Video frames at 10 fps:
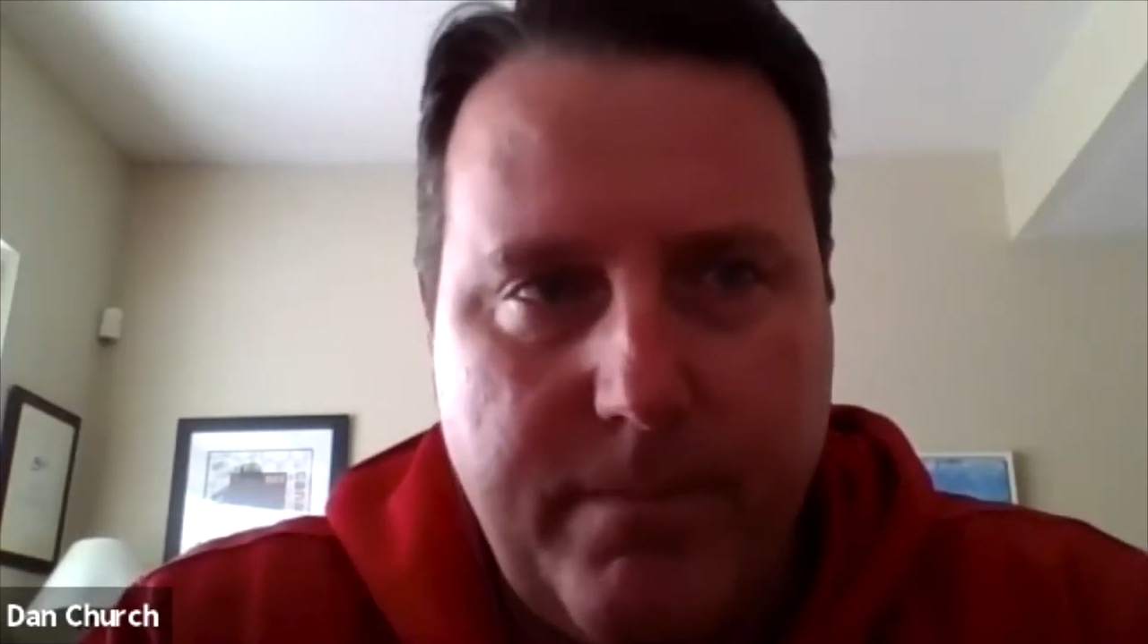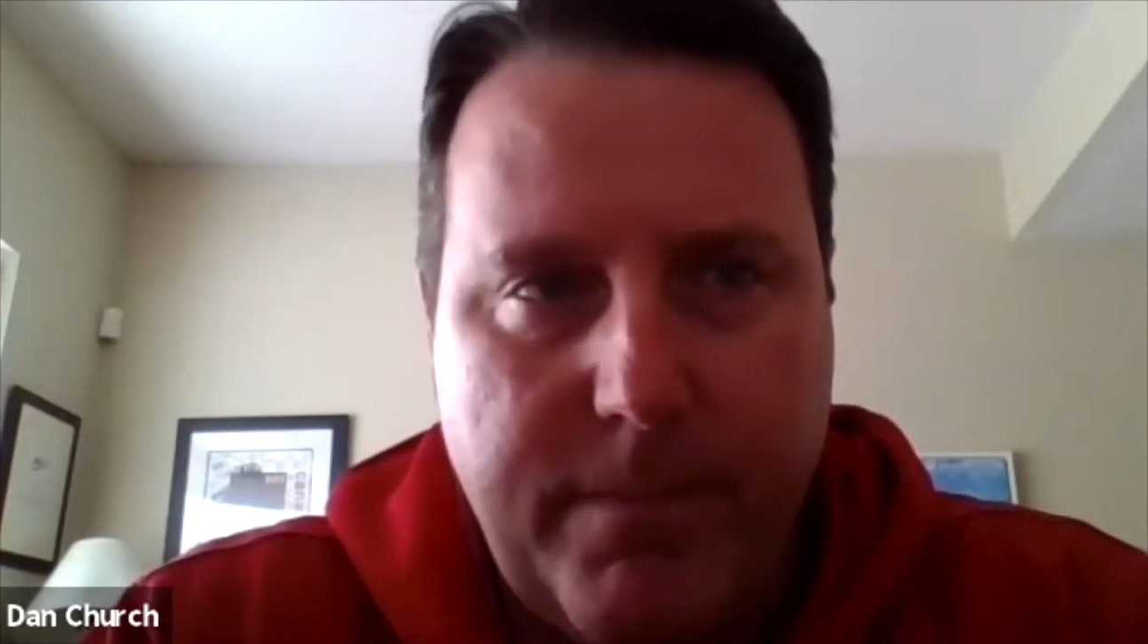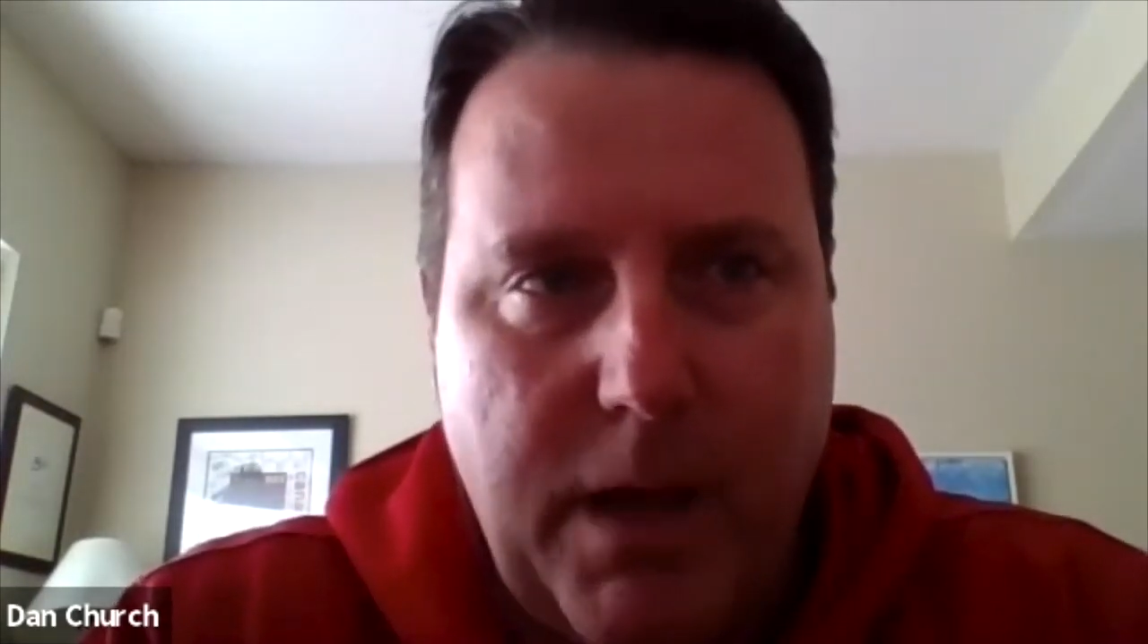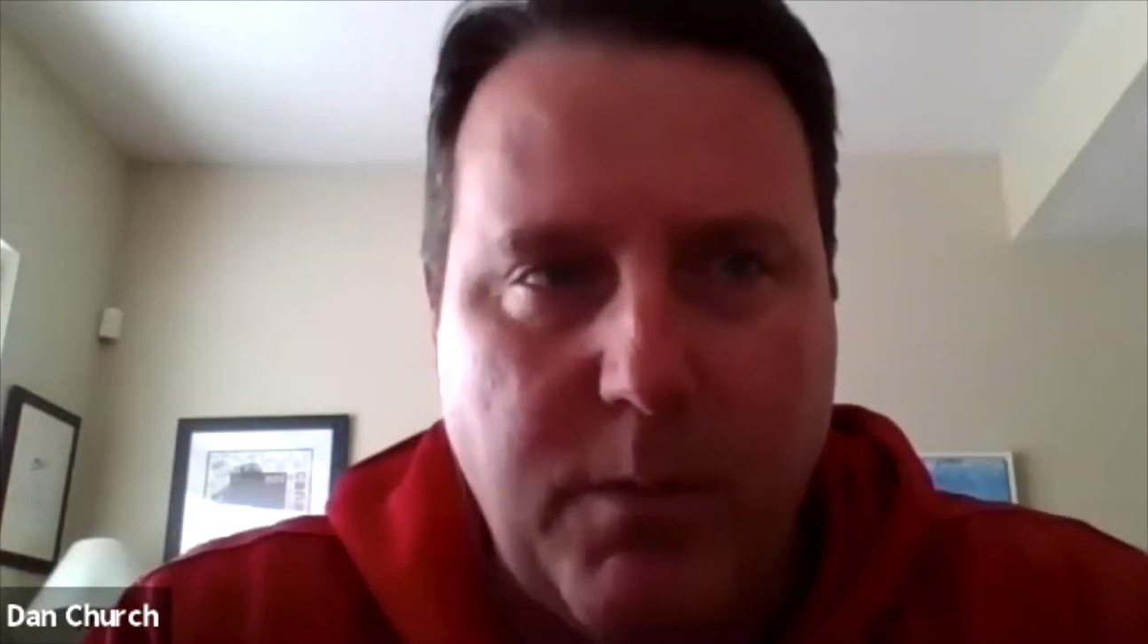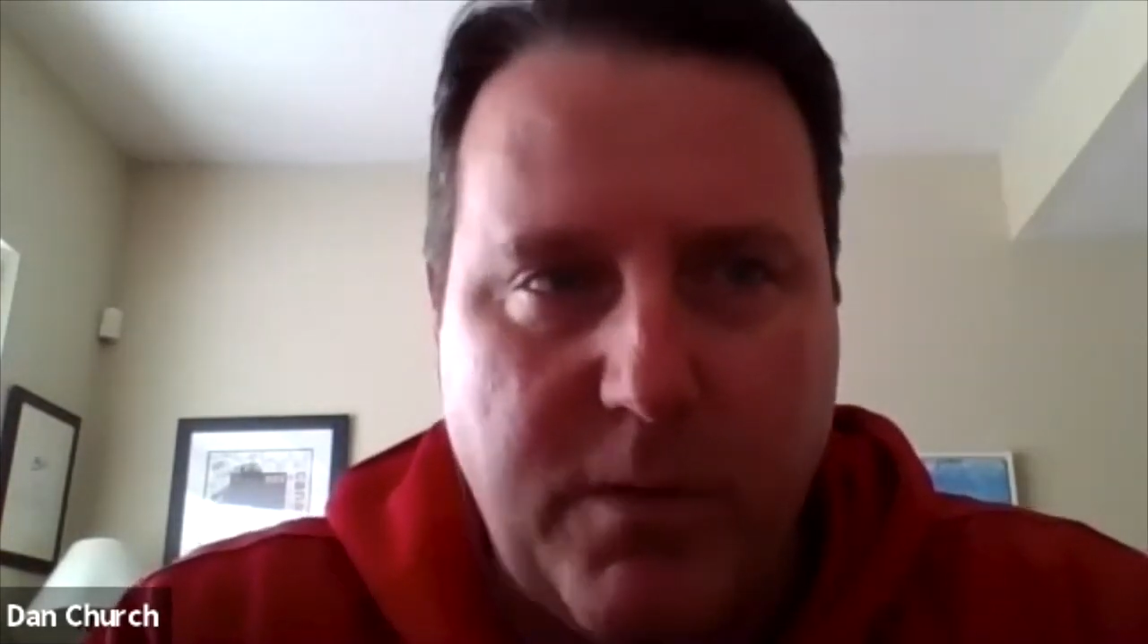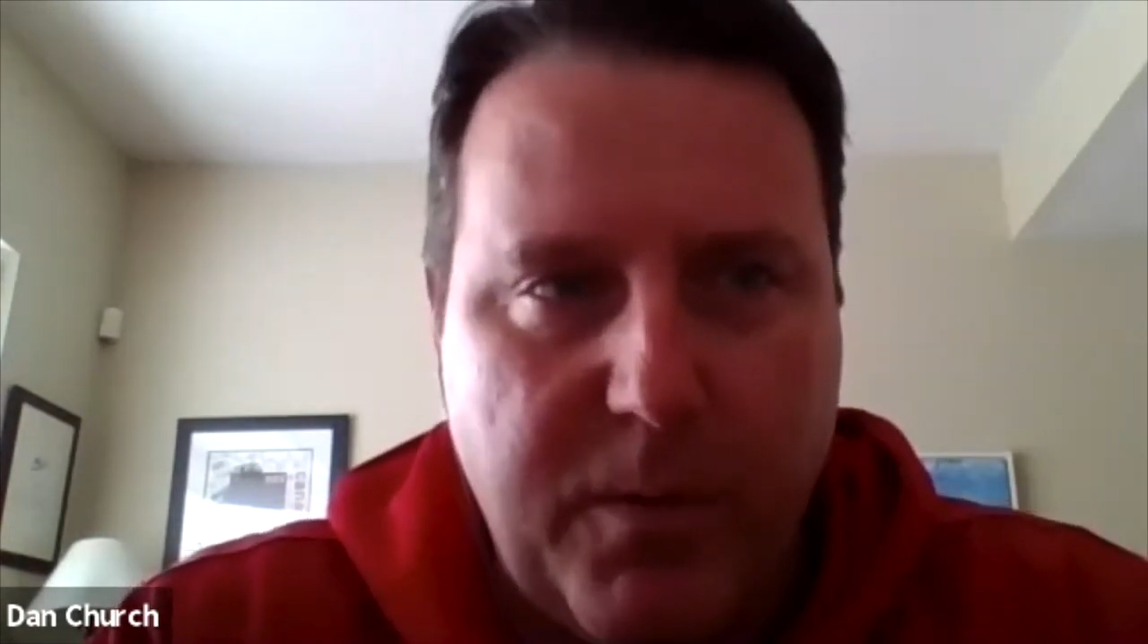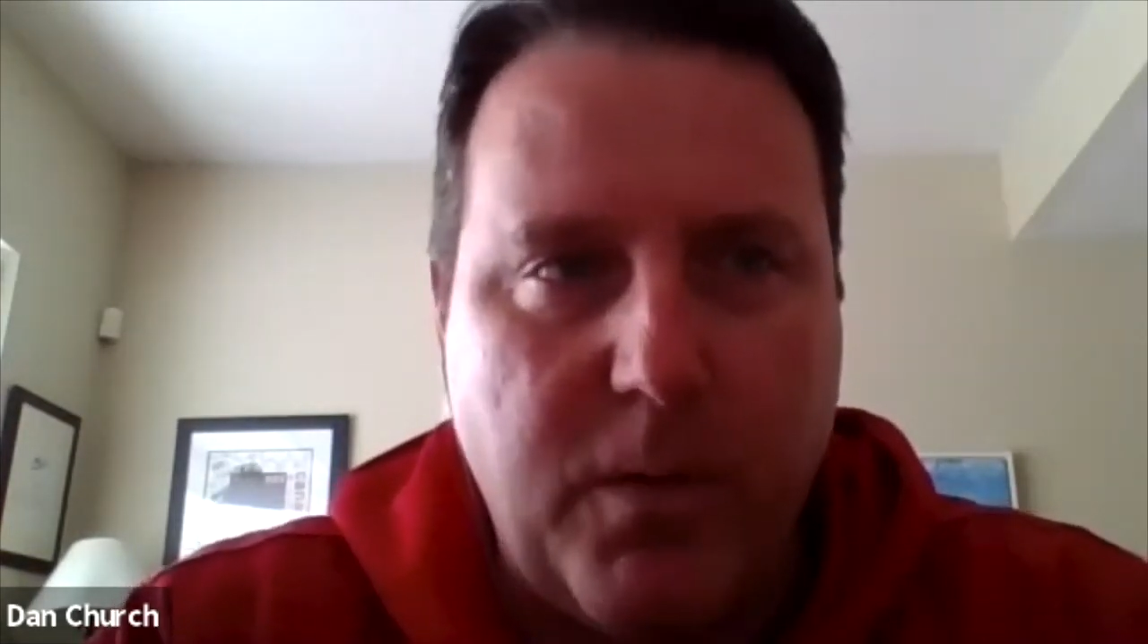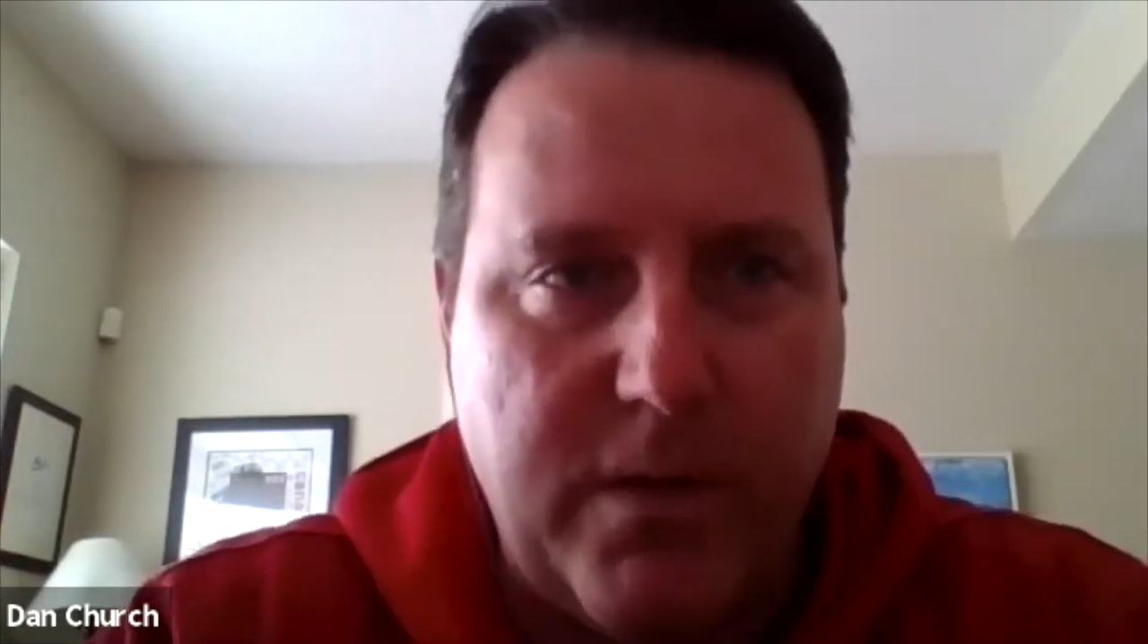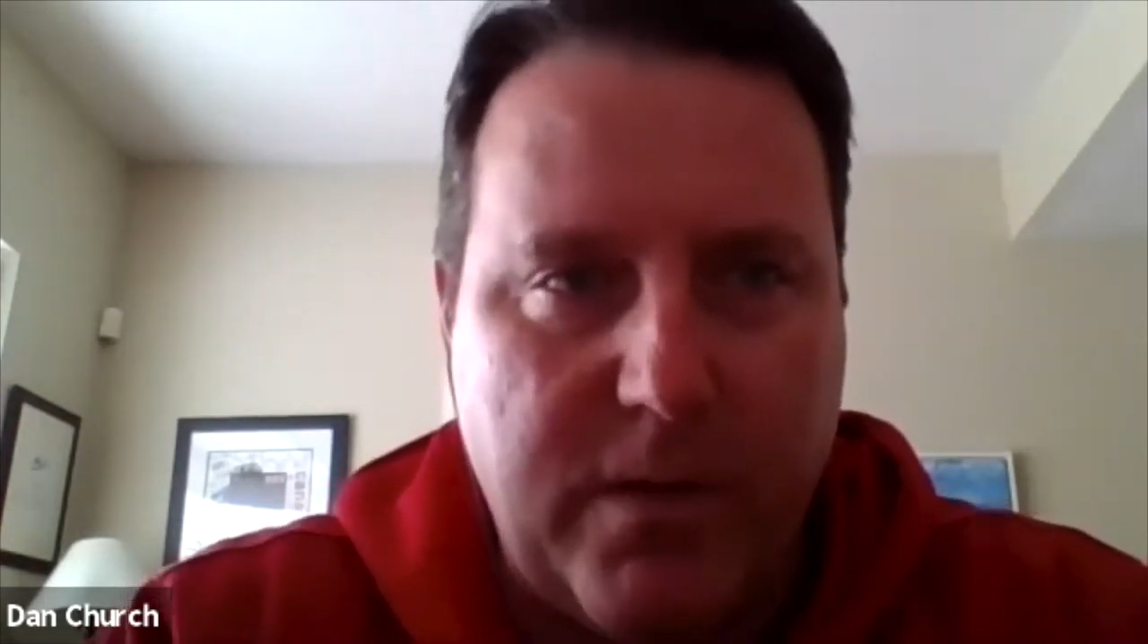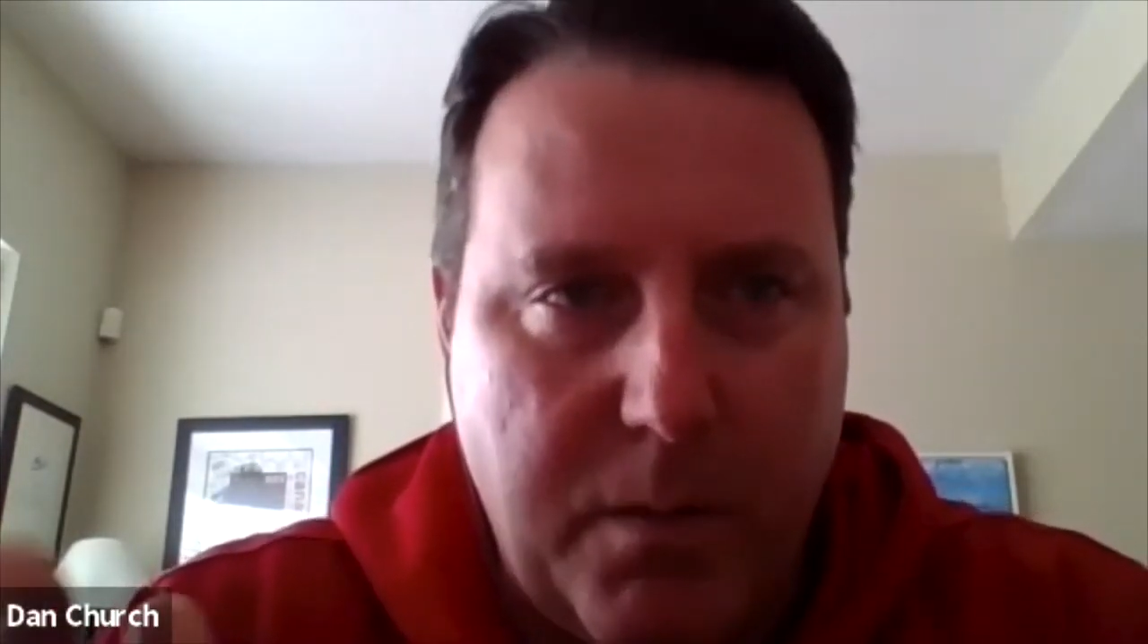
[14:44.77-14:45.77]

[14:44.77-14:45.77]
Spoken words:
I was focused